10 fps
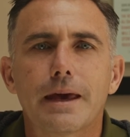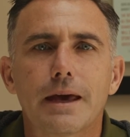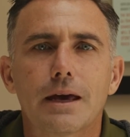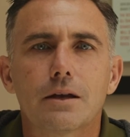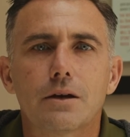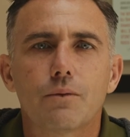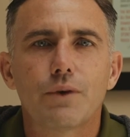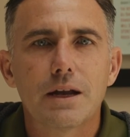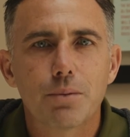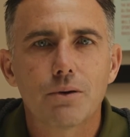and
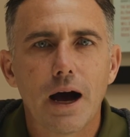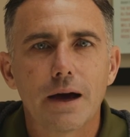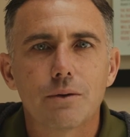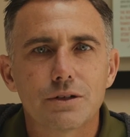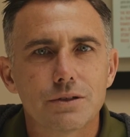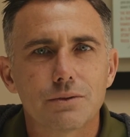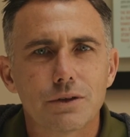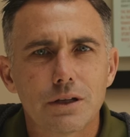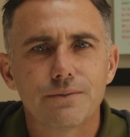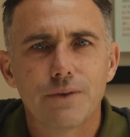Red Barat, which is a
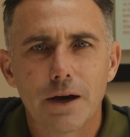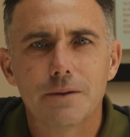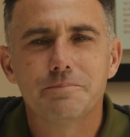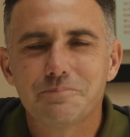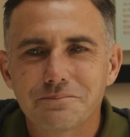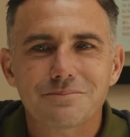really fun